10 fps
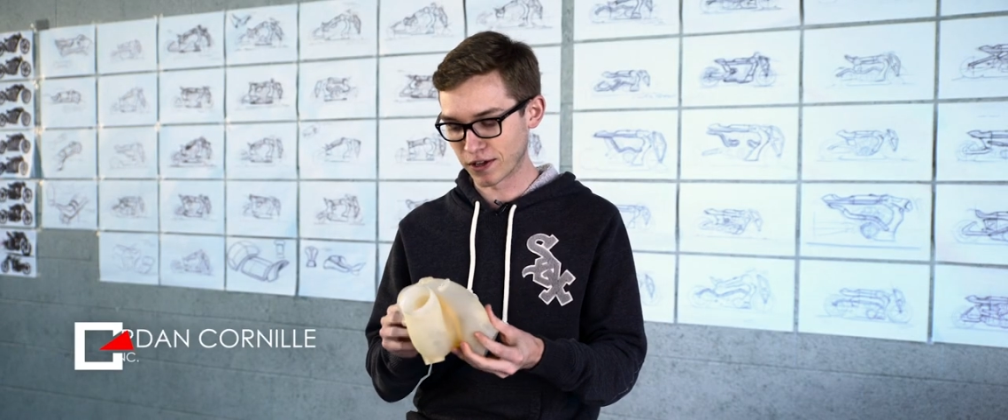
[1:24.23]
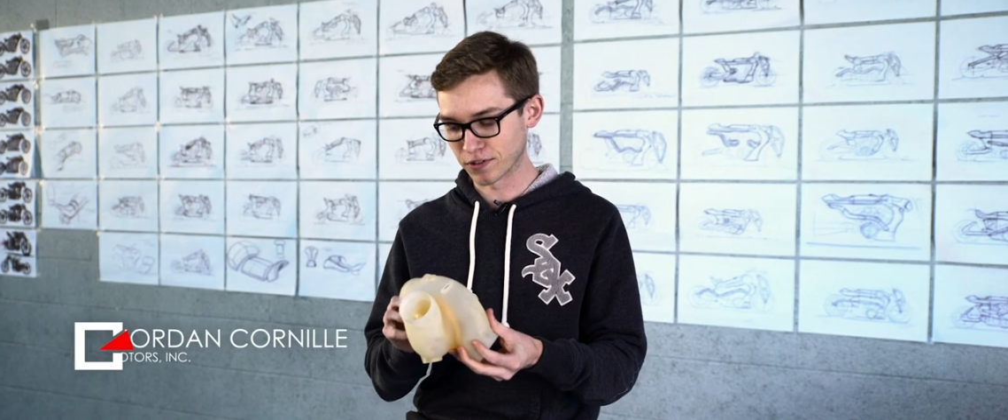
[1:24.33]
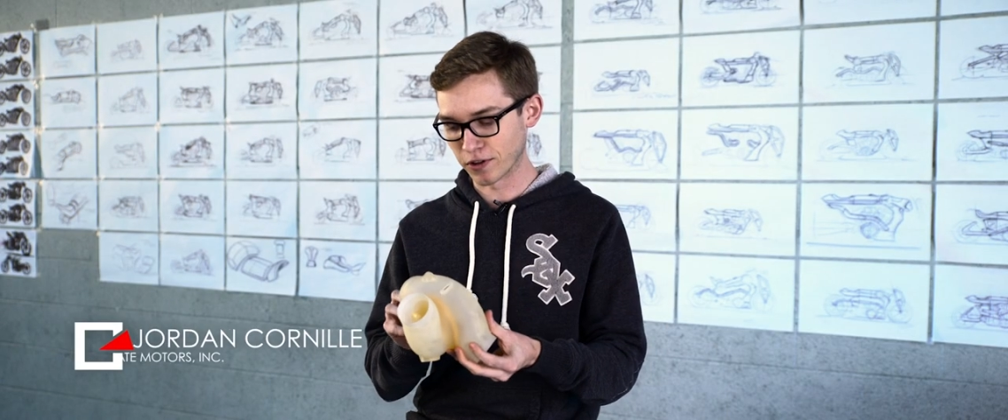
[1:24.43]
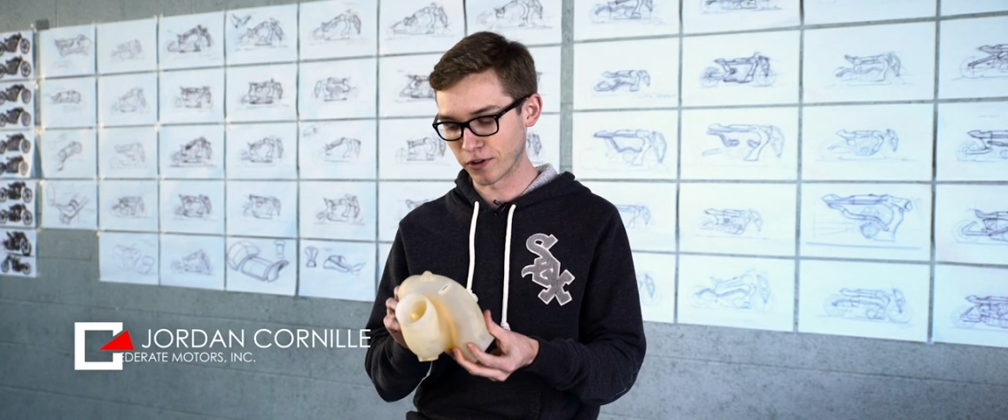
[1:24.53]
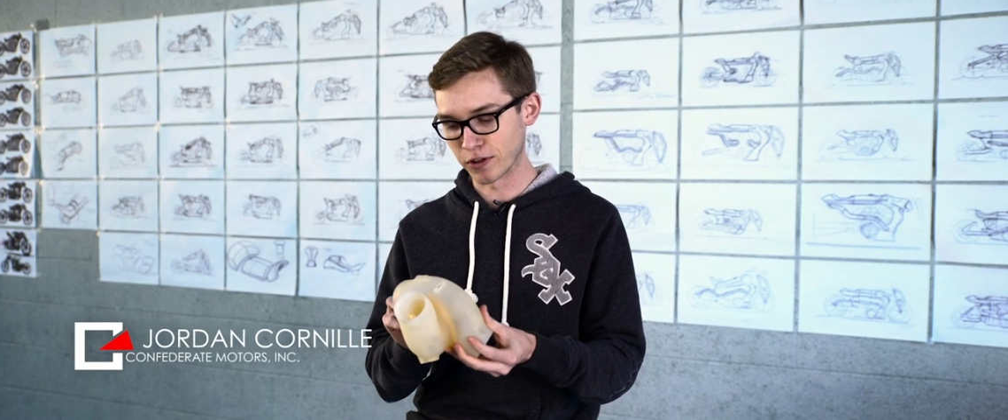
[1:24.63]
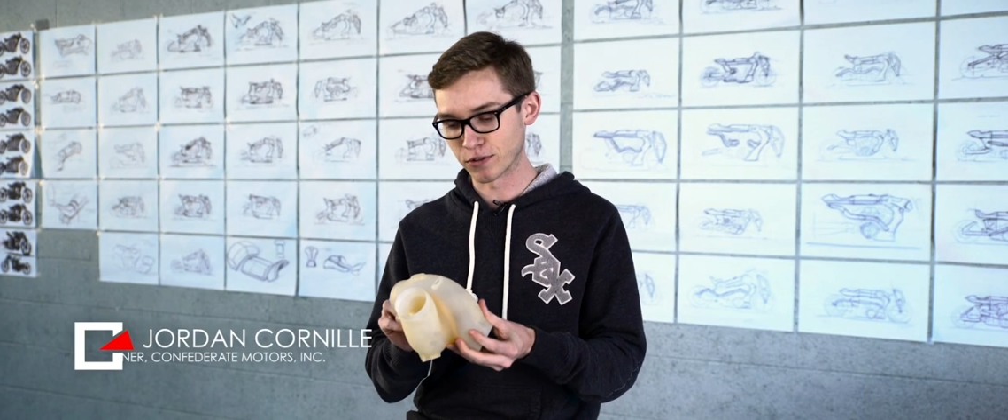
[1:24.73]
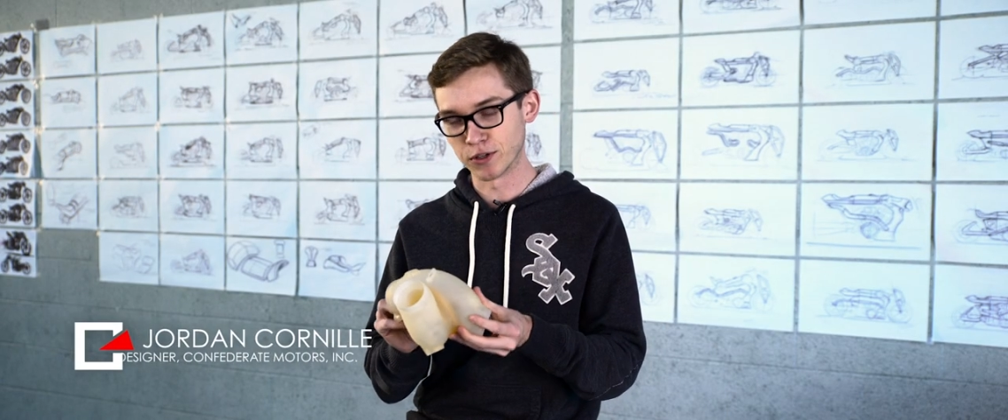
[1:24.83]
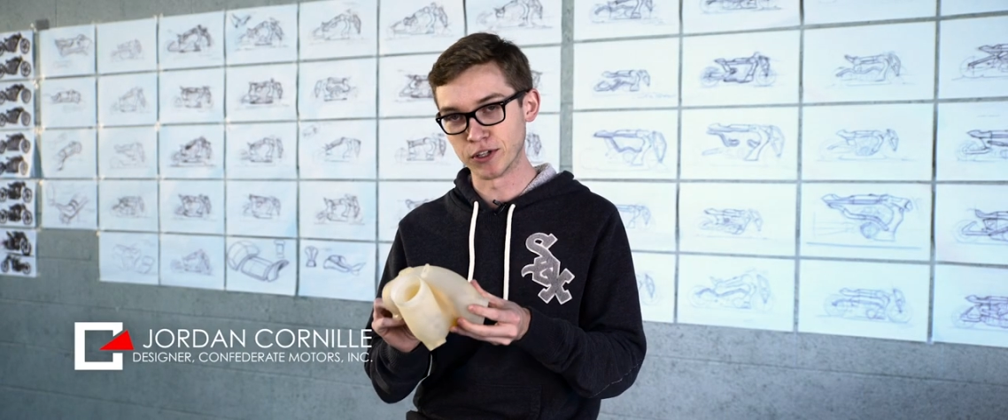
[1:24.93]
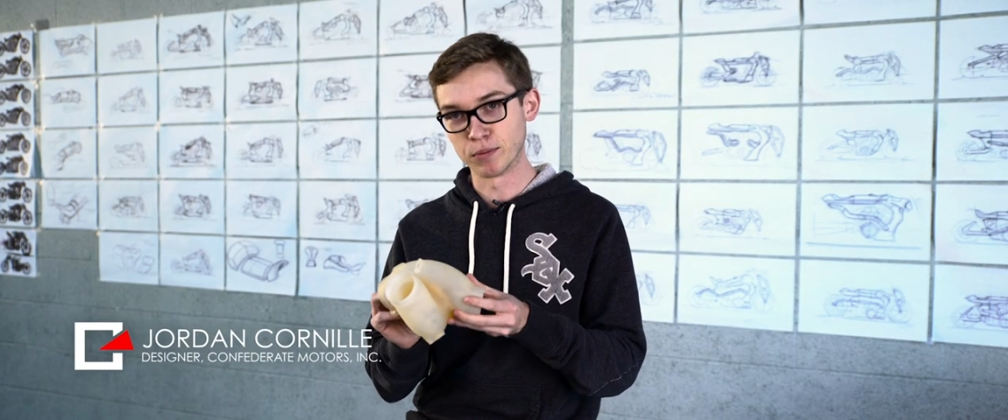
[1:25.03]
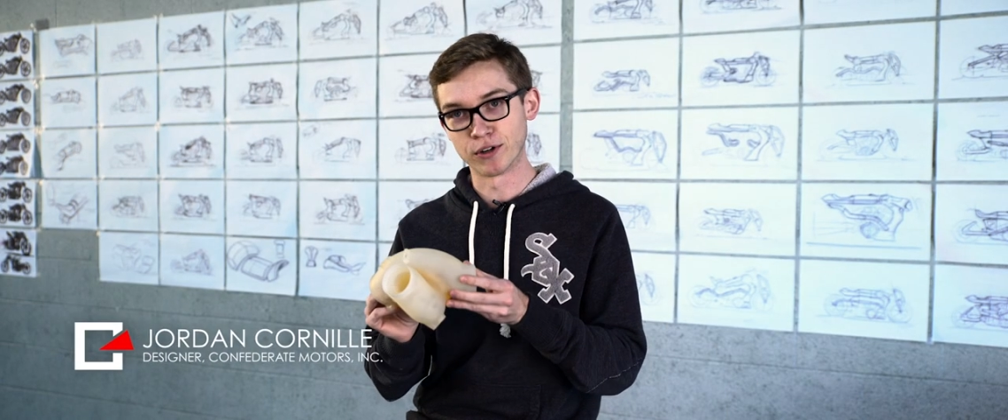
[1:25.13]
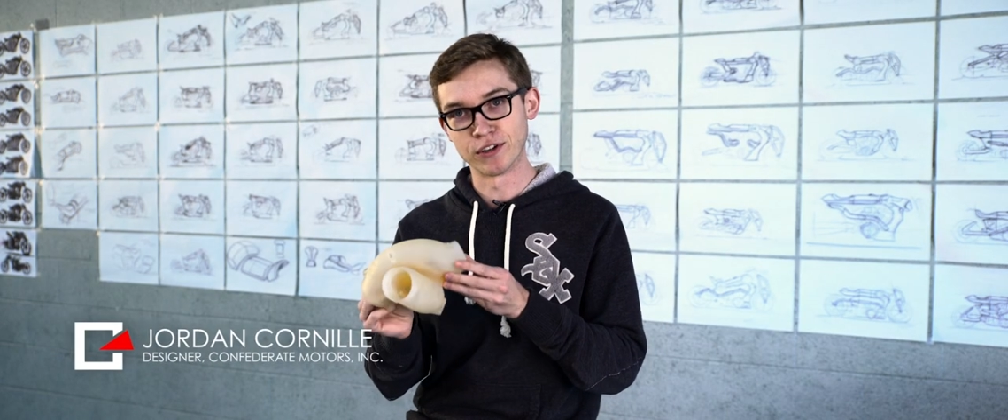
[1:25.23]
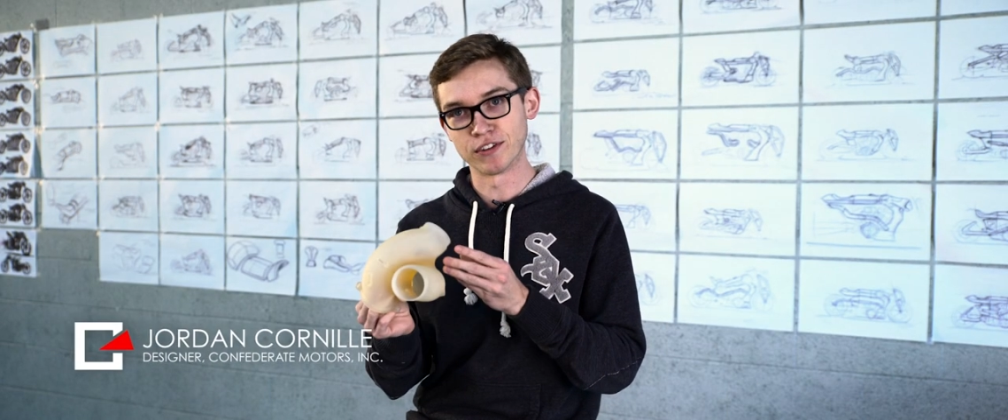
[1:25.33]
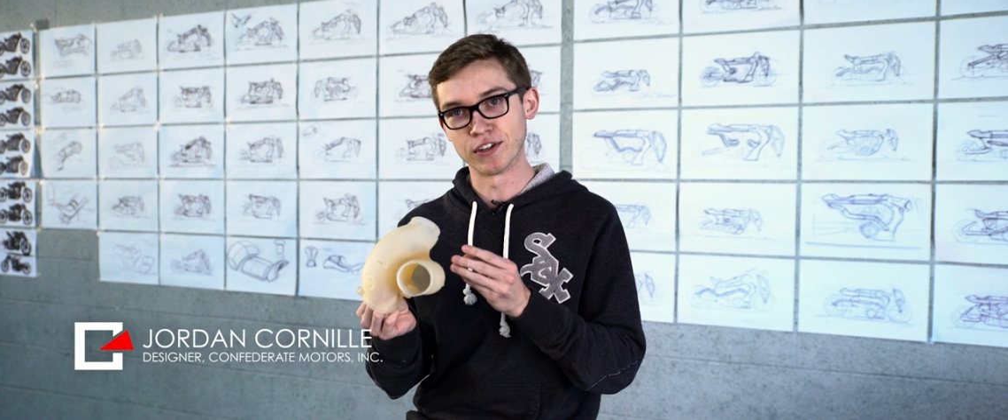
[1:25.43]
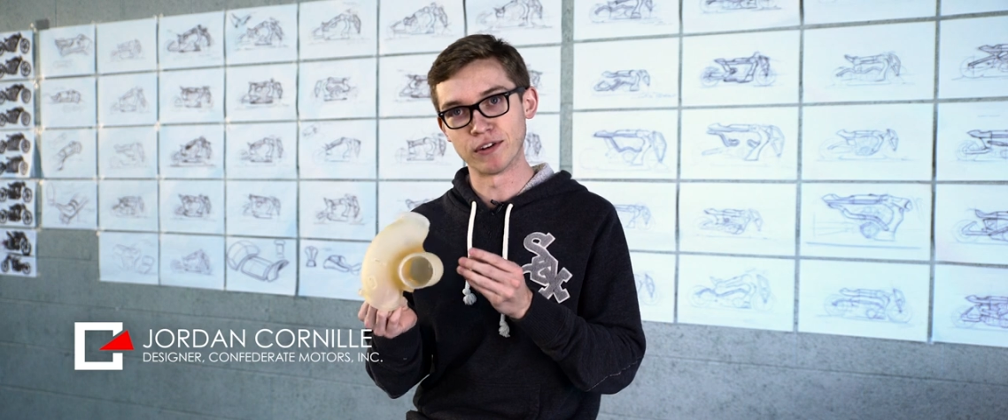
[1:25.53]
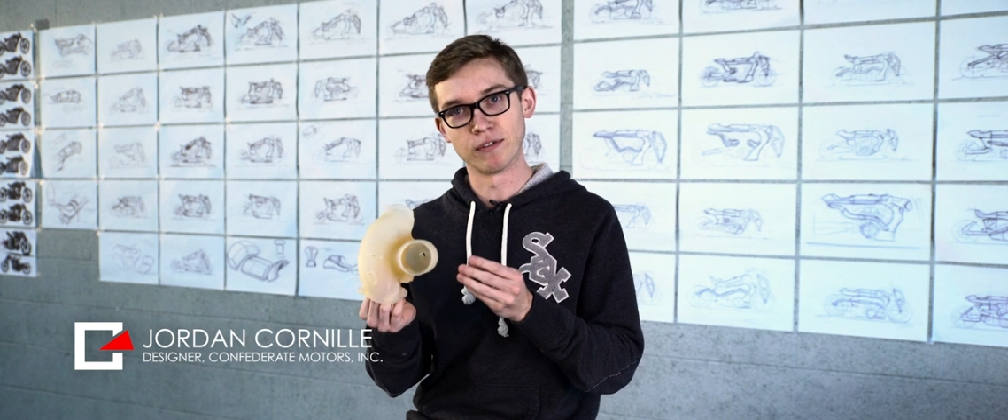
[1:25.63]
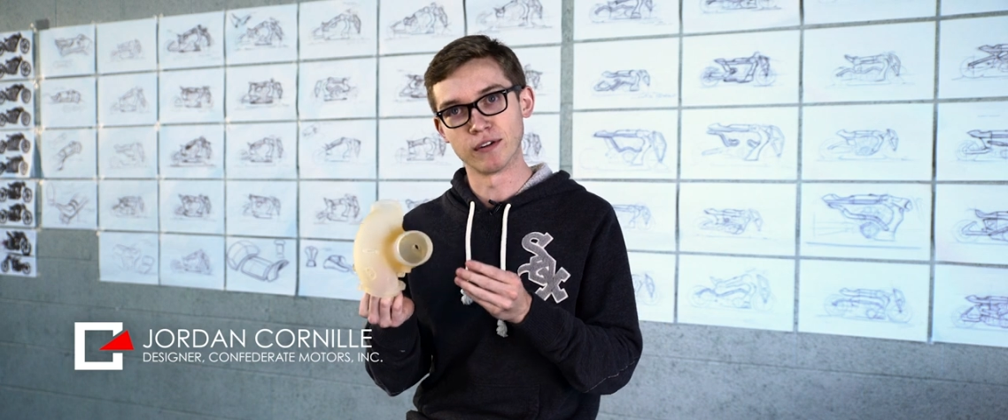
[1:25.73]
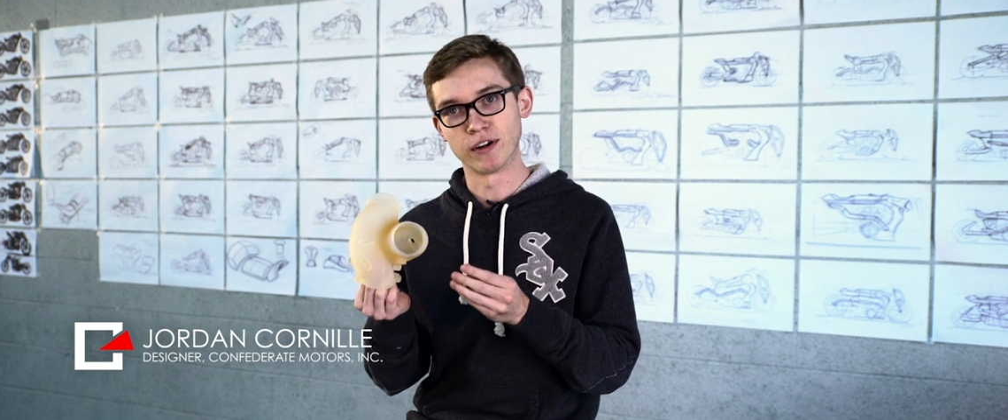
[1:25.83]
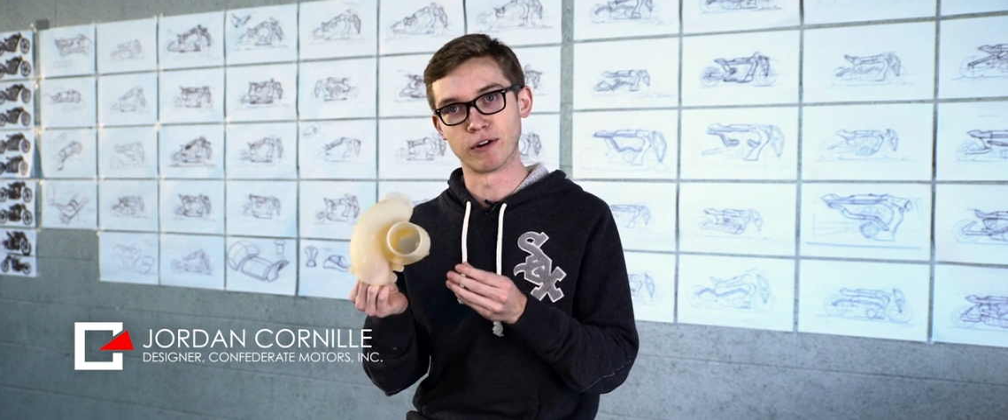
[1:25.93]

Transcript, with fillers: SLA 3D printing,